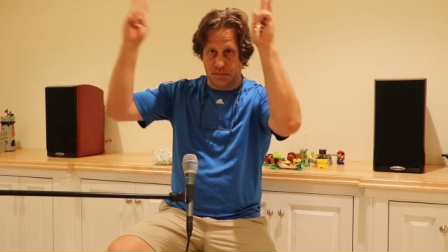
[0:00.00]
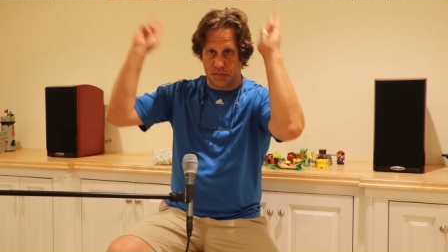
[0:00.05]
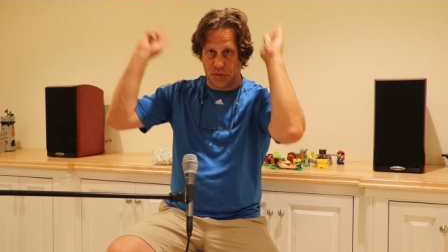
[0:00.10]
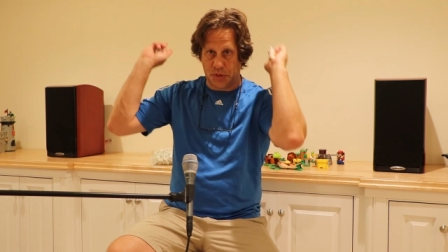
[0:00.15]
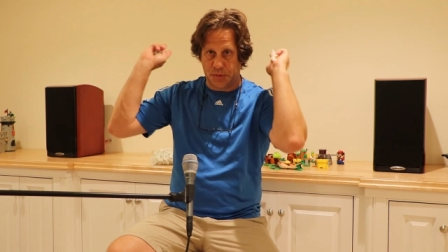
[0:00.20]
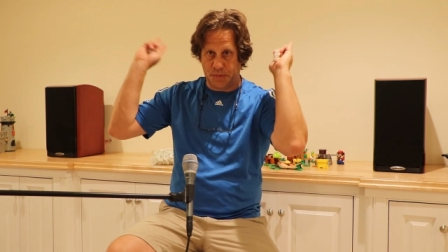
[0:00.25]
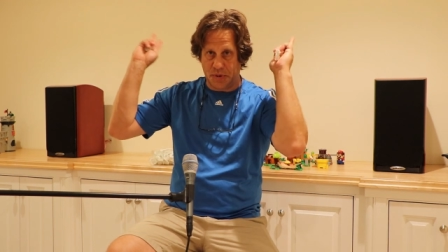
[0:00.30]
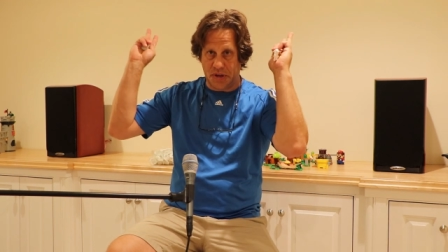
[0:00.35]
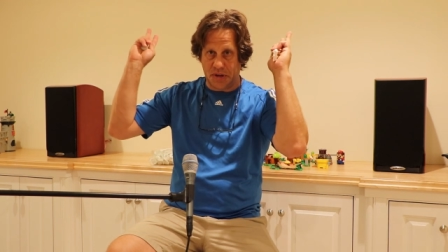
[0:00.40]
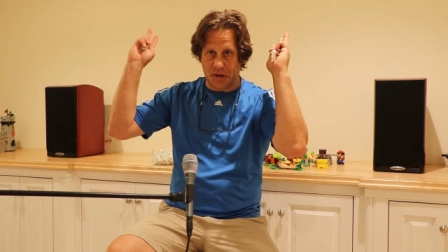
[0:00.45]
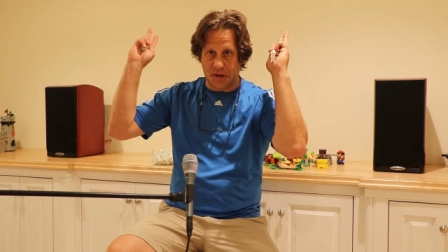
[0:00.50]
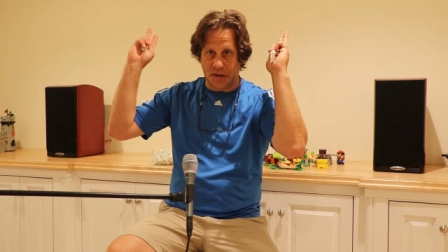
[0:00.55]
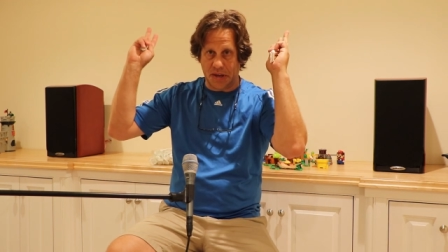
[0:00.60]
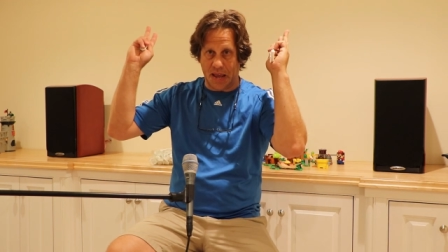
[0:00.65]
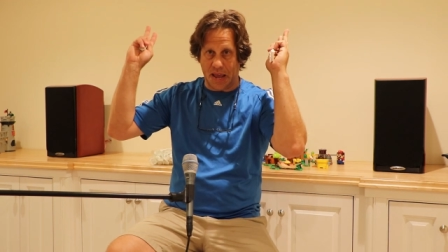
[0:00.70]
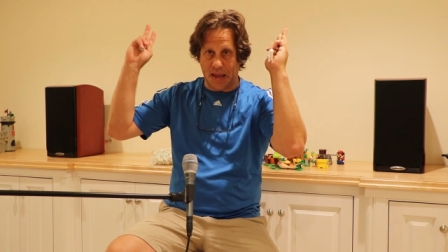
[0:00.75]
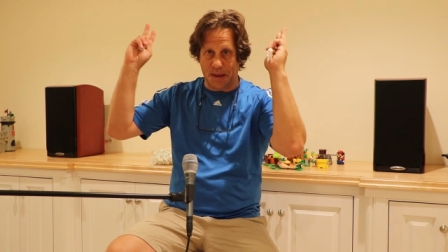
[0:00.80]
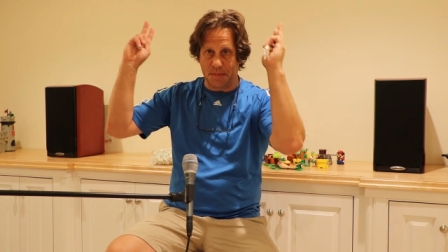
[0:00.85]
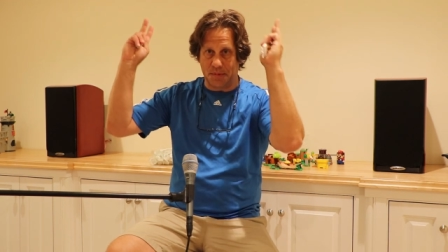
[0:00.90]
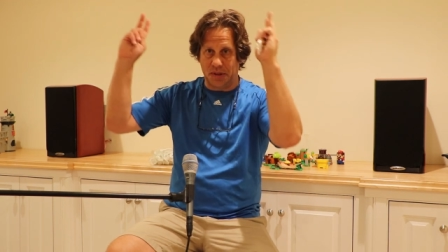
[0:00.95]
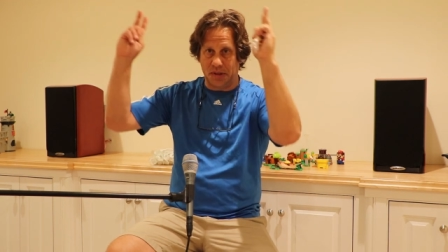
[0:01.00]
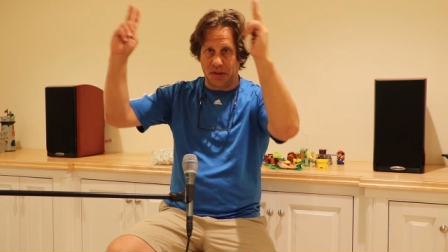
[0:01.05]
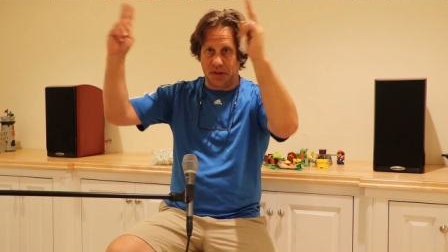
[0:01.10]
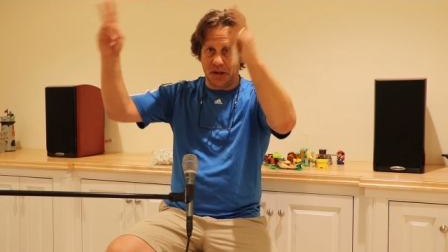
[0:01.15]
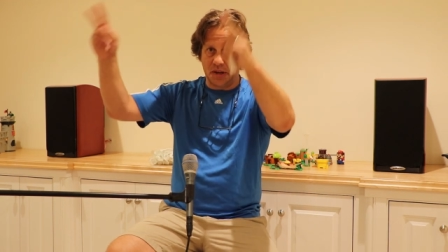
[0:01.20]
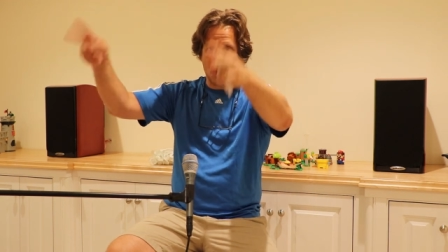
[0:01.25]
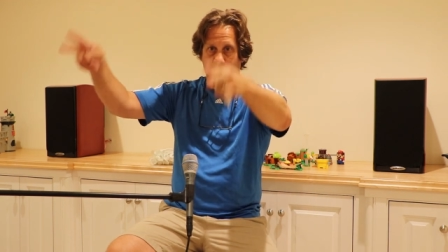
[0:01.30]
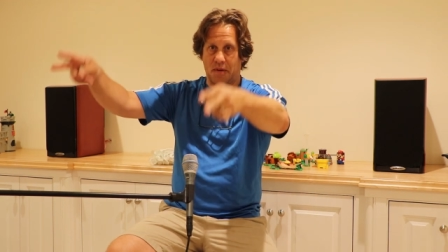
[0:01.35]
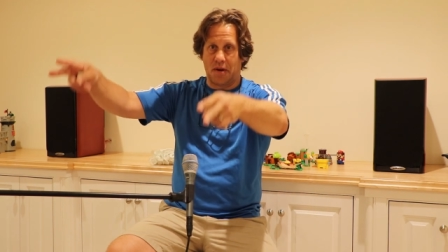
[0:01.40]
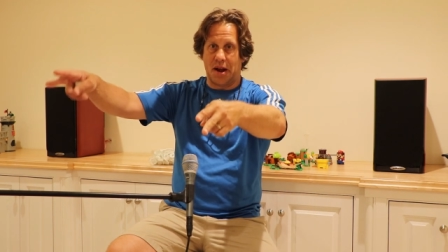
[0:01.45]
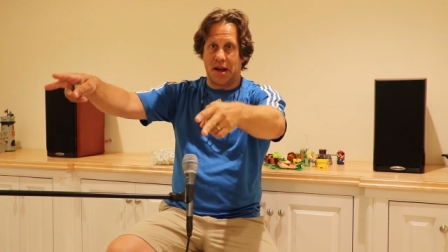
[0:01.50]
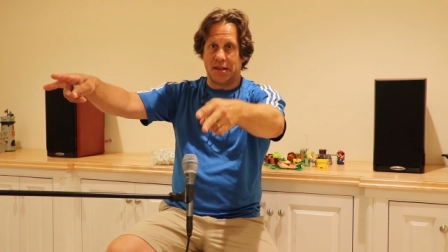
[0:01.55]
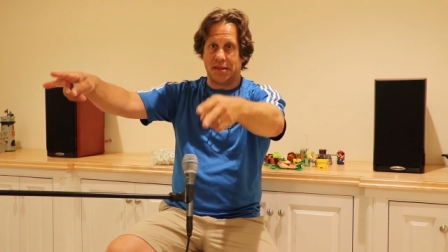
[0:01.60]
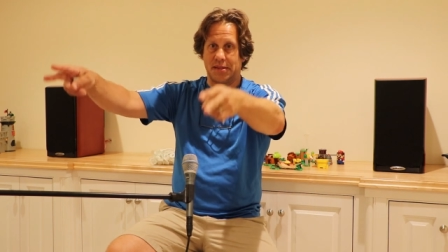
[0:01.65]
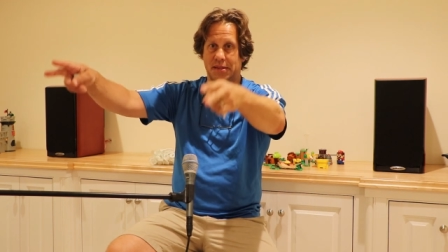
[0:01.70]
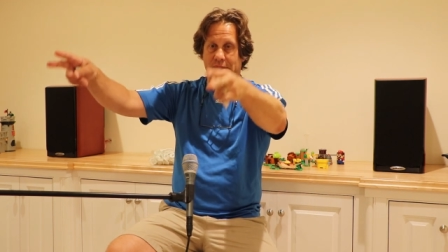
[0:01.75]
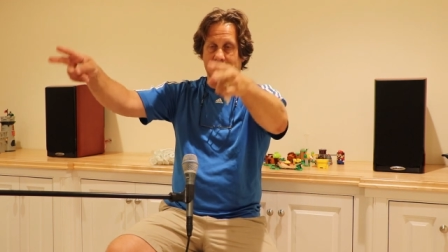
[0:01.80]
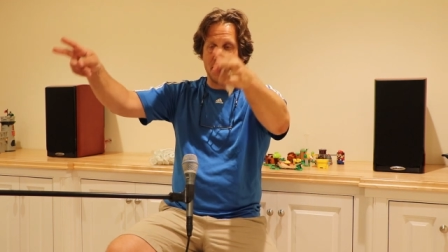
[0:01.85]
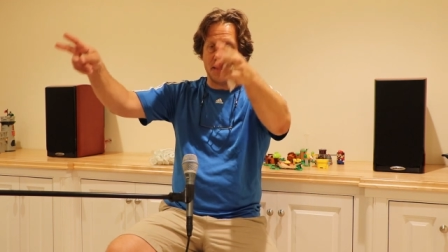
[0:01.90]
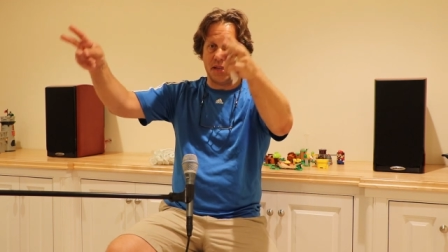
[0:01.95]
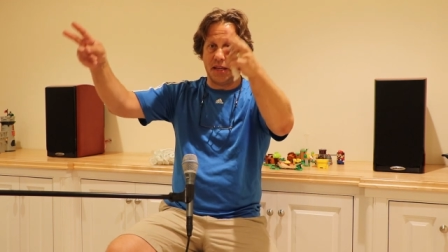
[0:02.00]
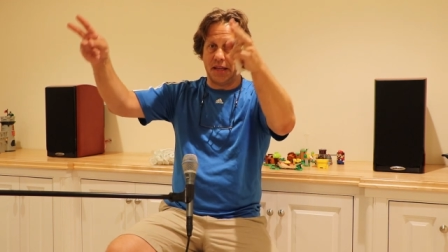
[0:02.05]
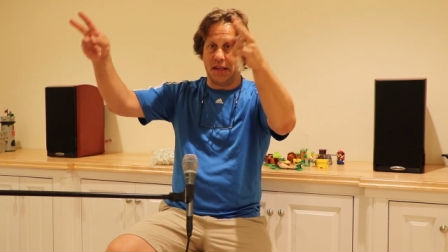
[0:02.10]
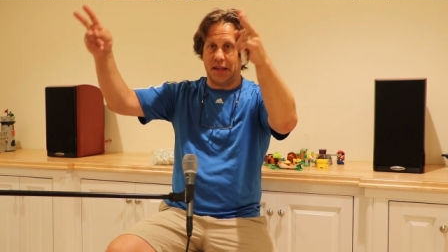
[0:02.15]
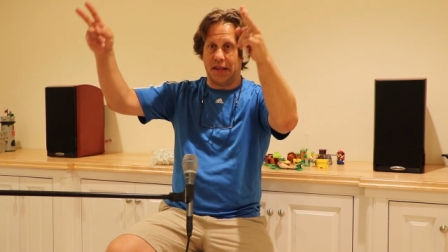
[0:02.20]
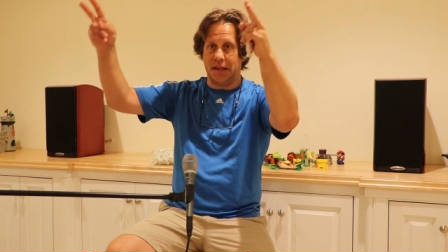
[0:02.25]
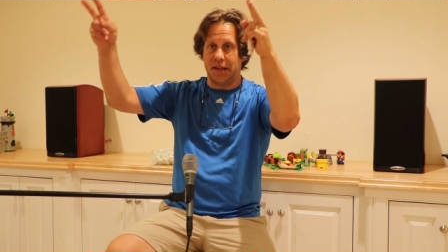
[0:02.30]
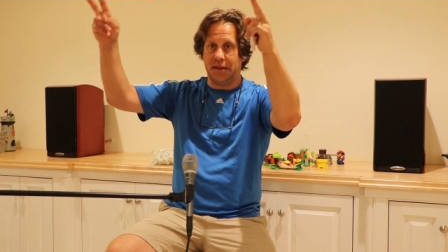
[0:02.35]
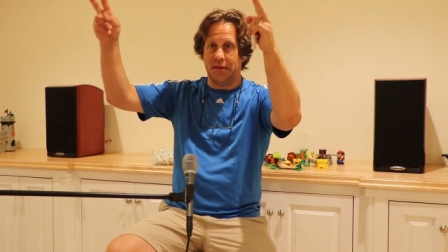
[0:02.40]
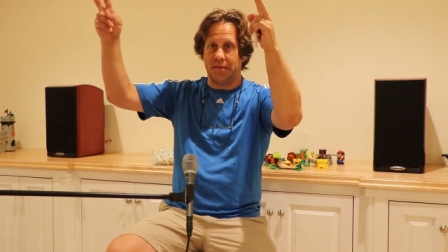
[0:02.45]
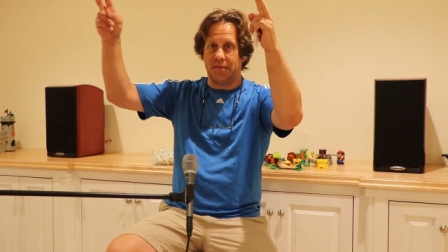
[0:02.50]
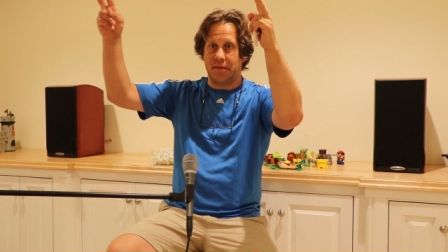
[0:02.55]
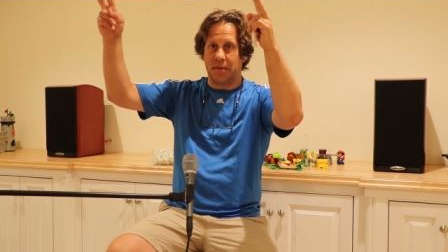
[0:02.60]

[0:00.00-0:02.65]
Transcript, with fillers: speaker cable across the ceiling